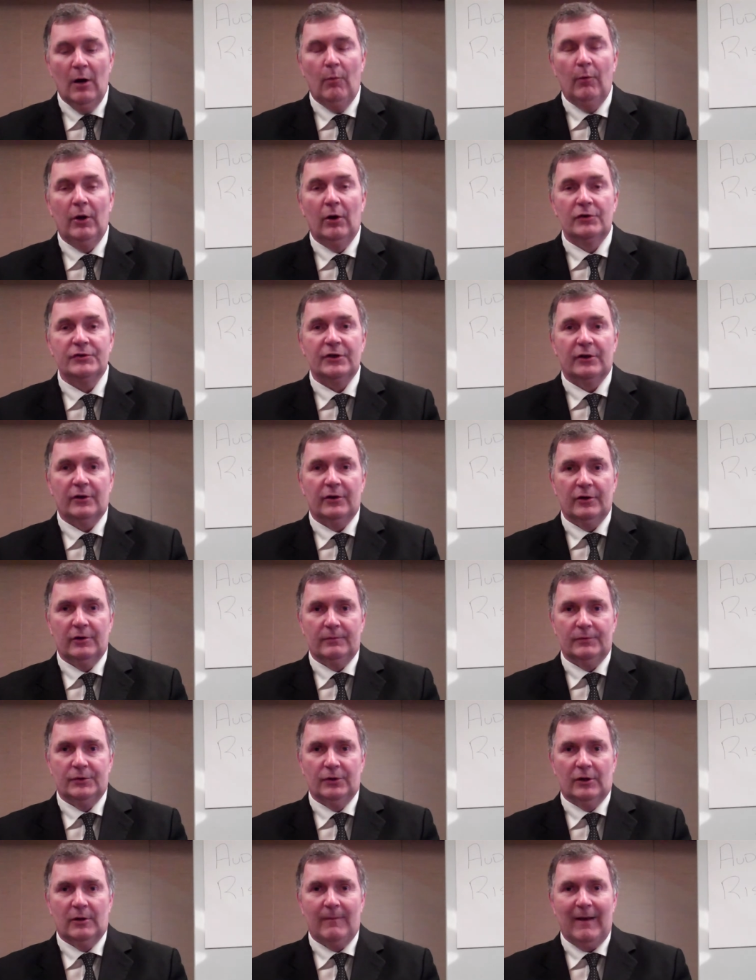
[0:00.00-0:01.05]
We also can
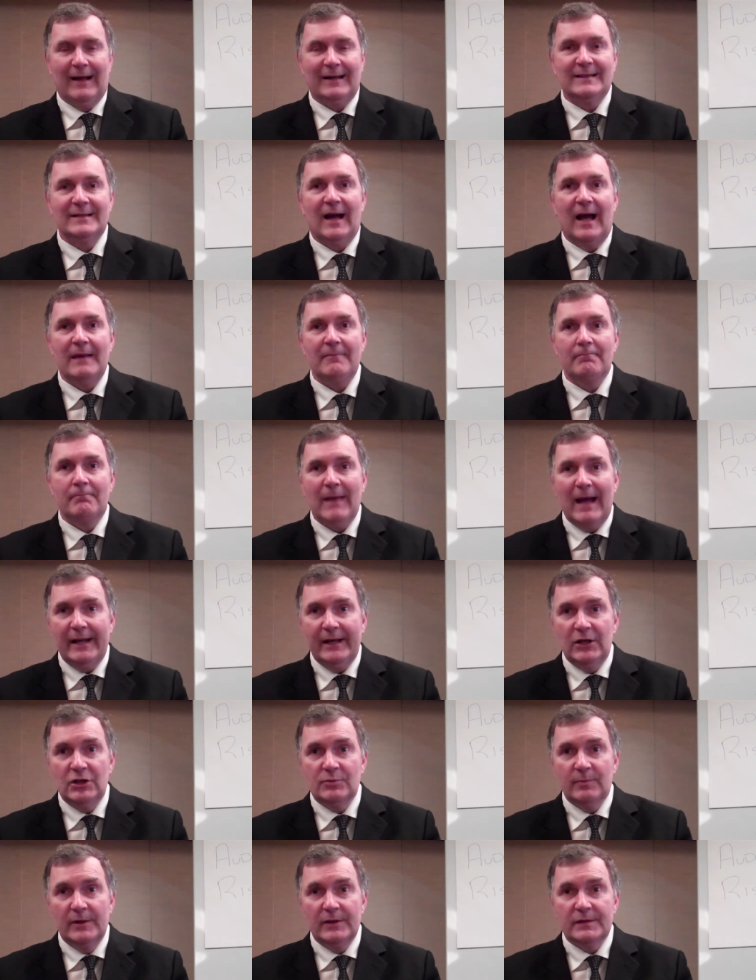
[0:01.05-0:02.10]
talk about time
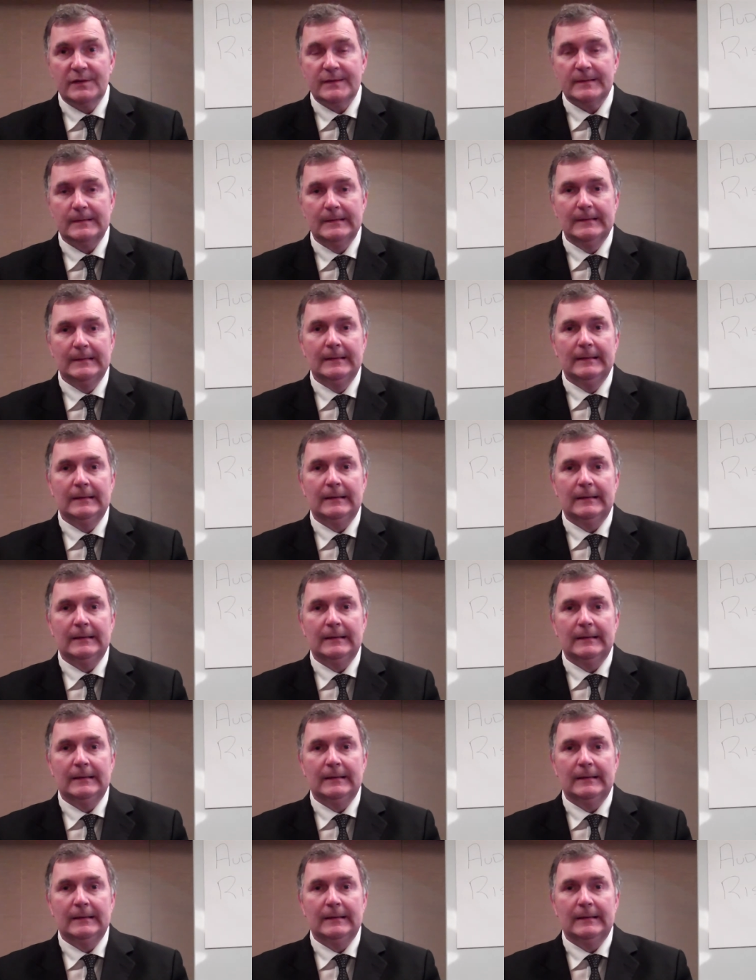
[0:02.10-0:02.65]
management,